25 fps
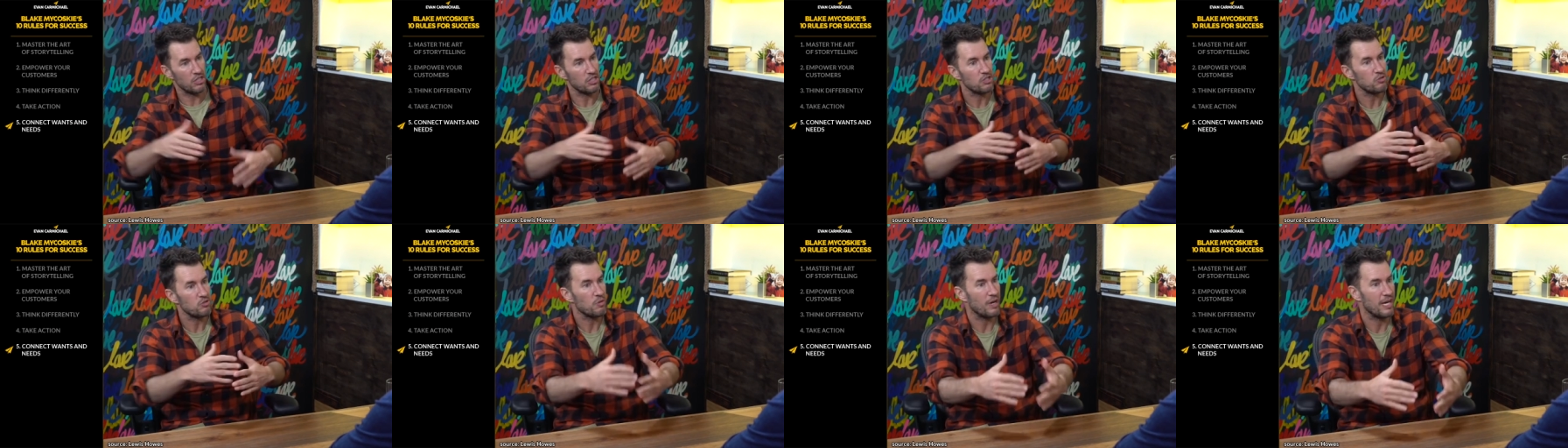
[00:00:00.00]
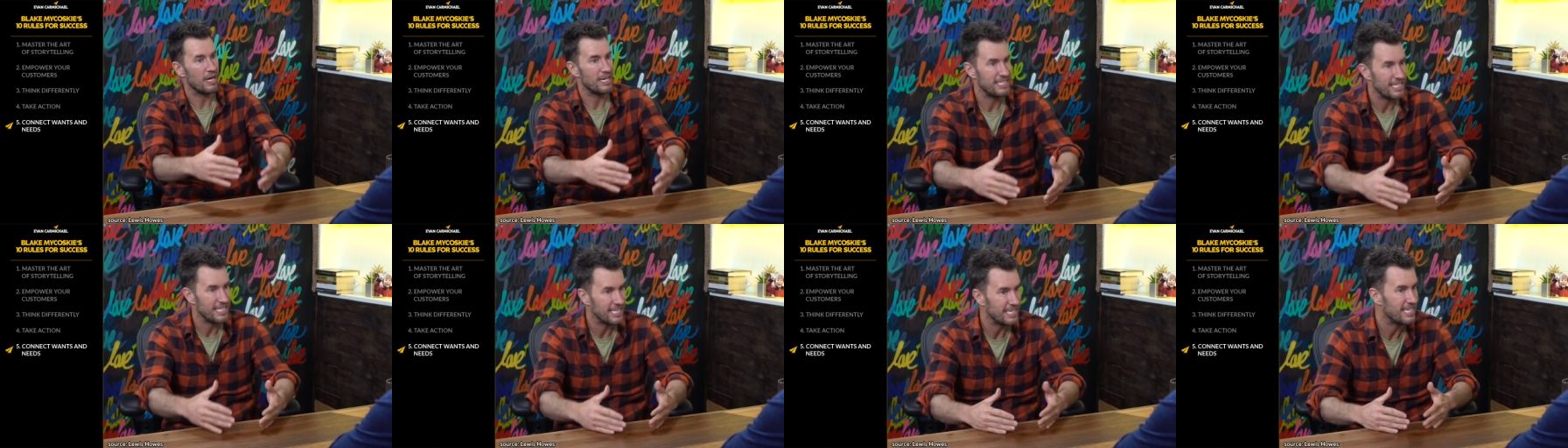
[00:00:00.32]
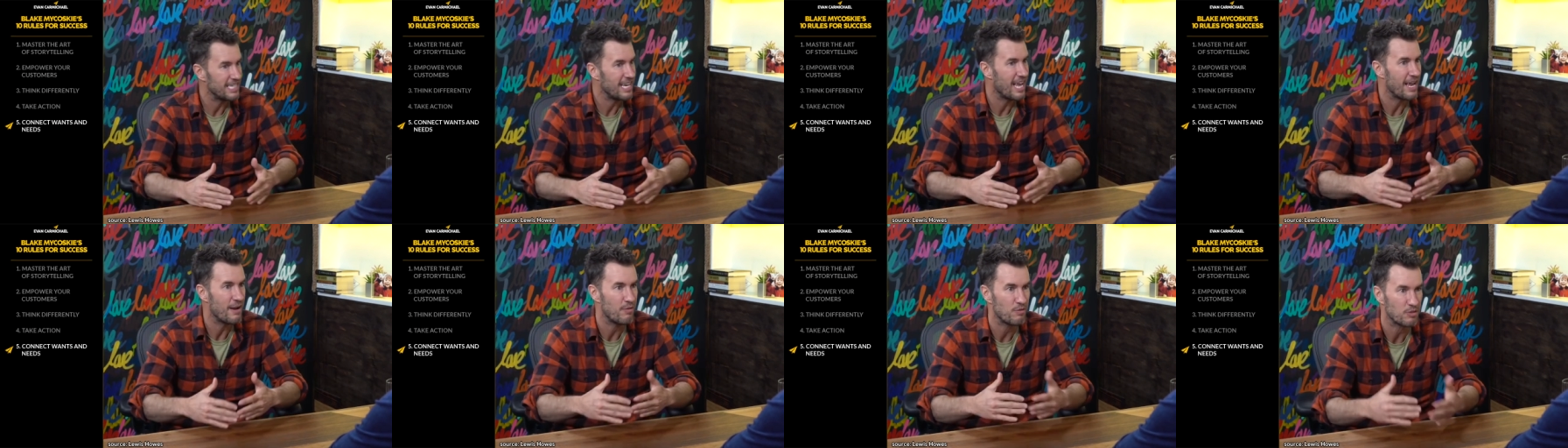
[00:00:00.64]
this is what I did
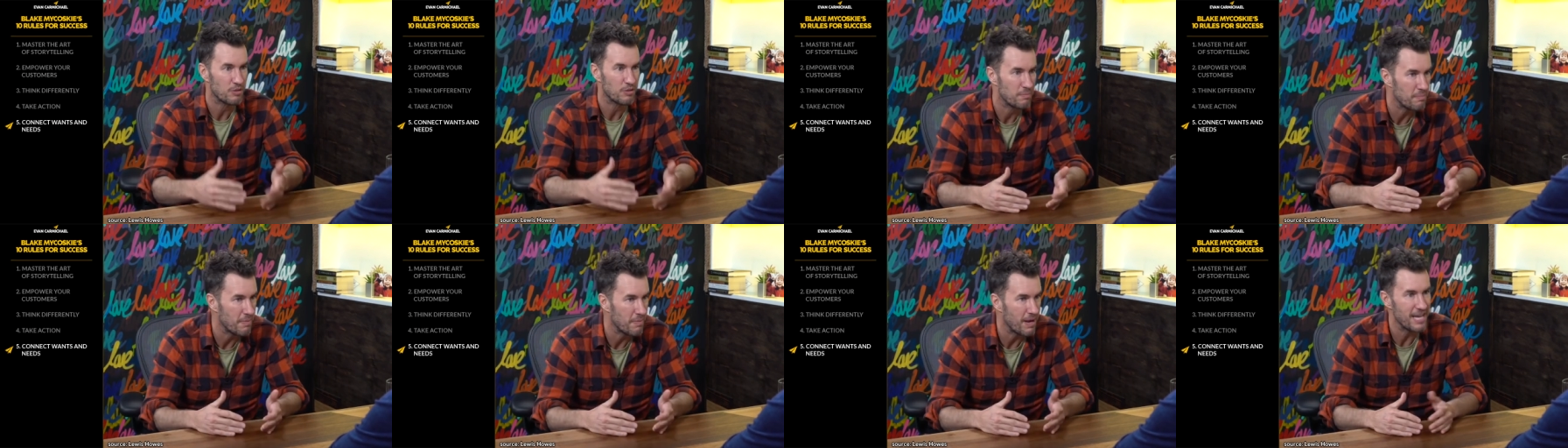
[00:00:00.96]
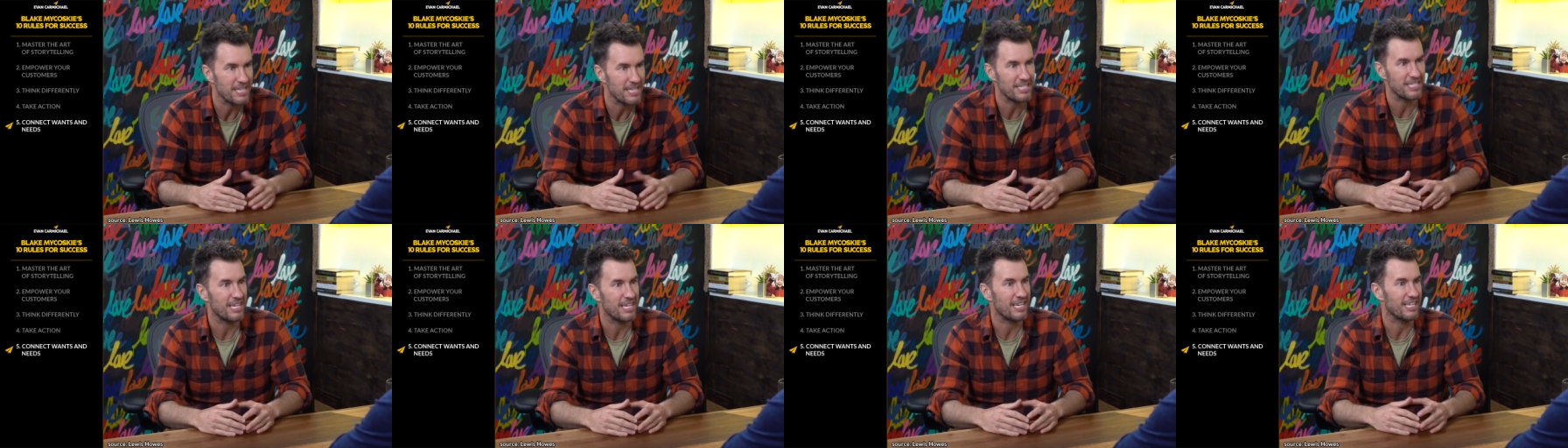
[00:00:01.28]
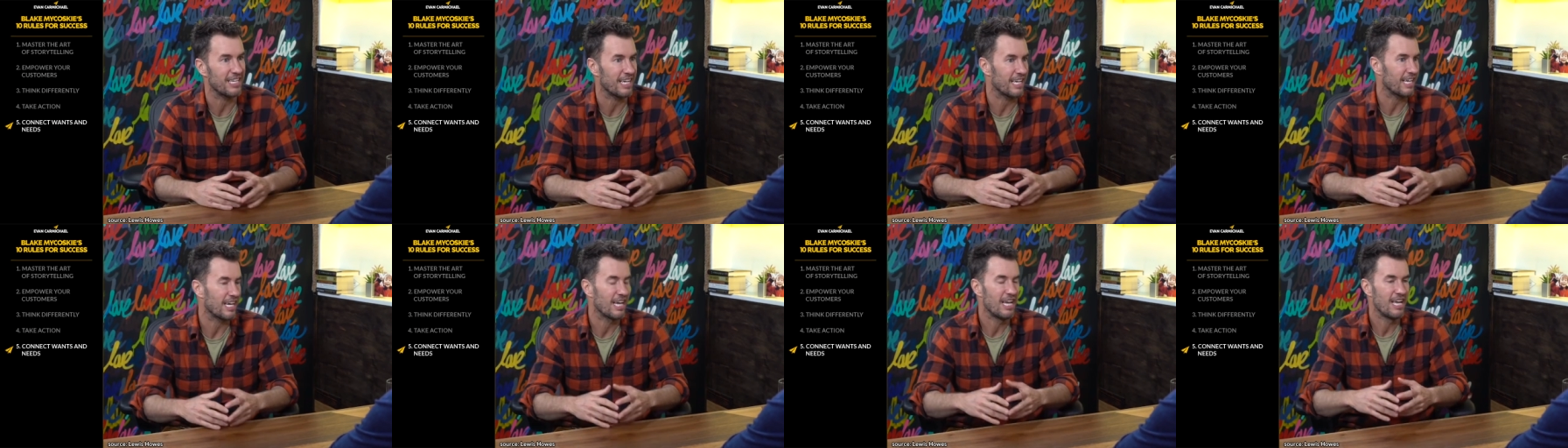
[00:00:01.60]
today. It was amazing.
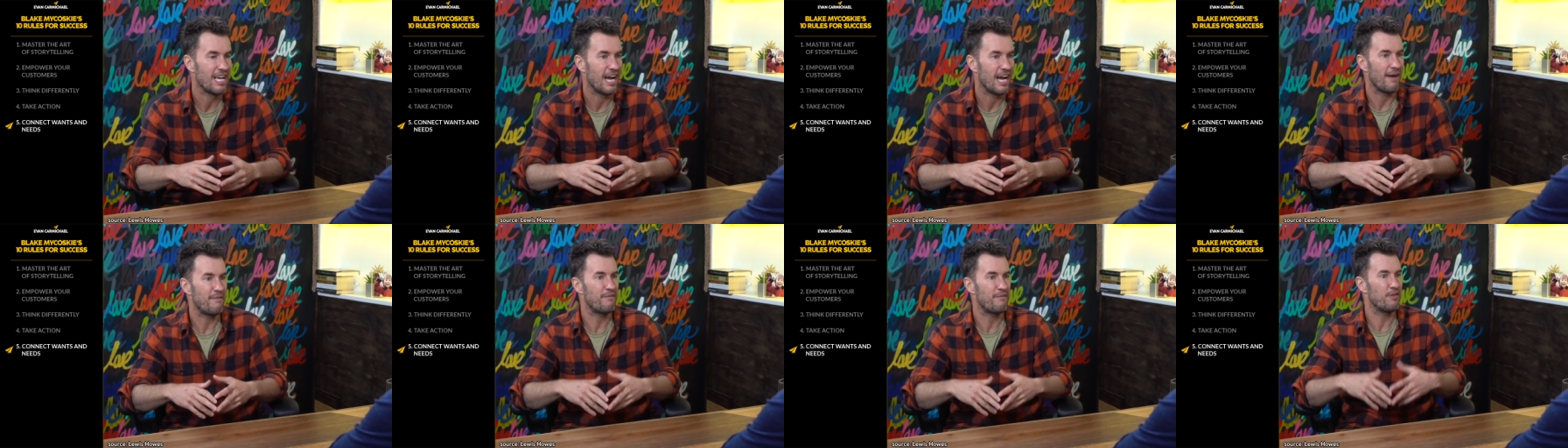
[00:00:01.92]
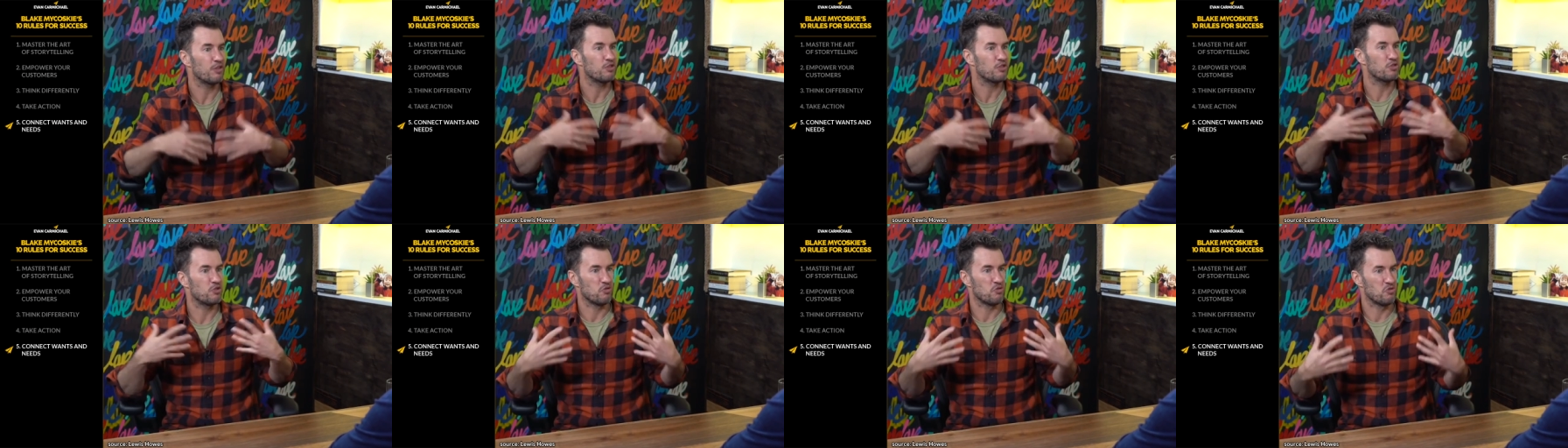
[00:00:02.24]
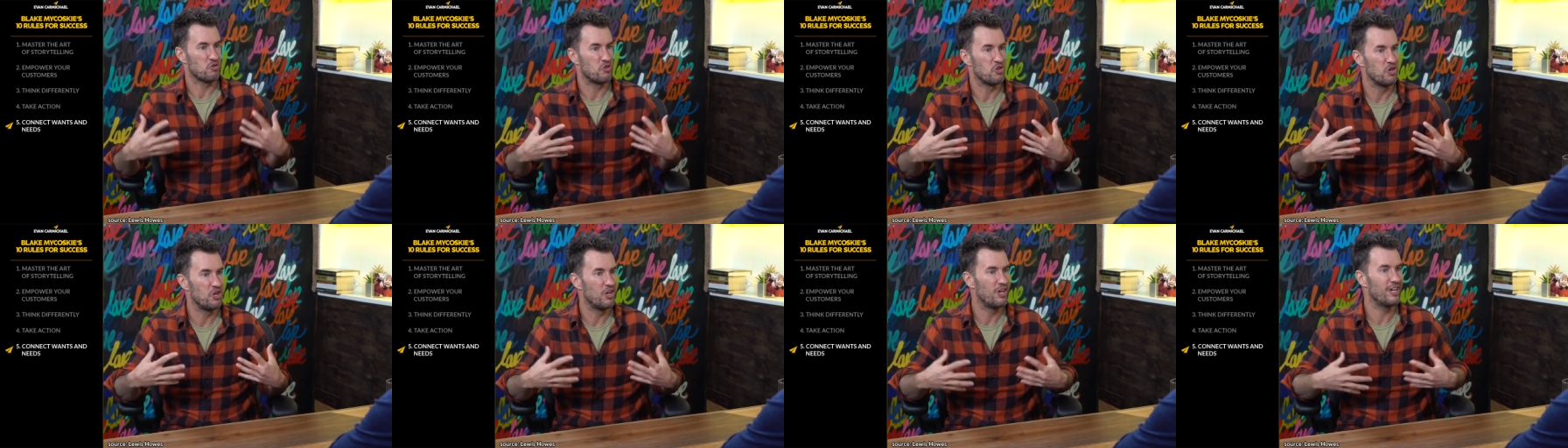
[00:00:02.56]
Like, I felt so
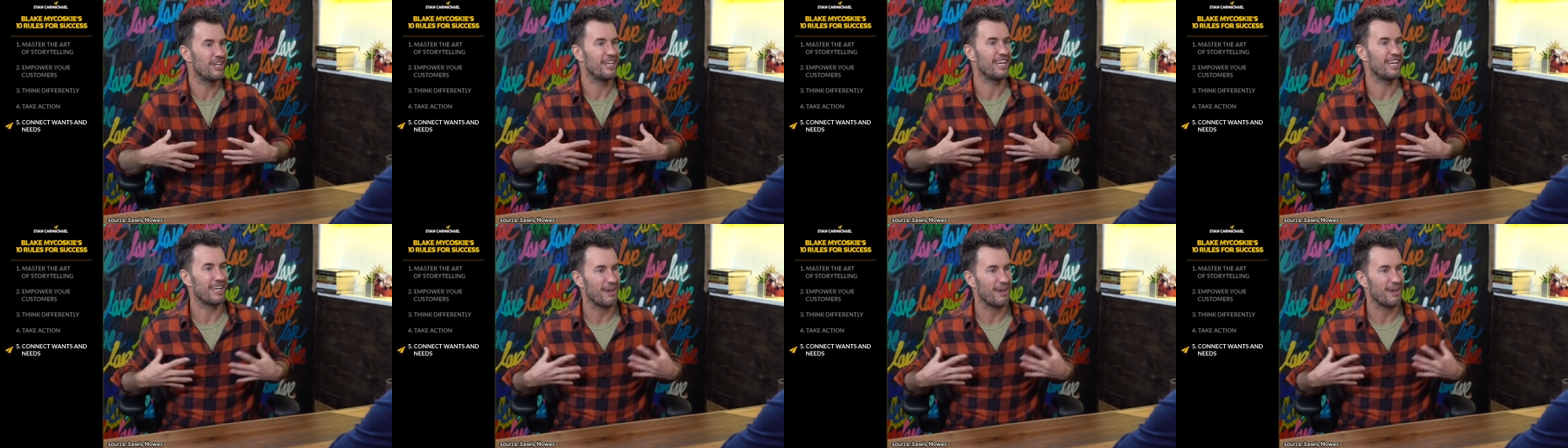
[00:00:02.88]
good.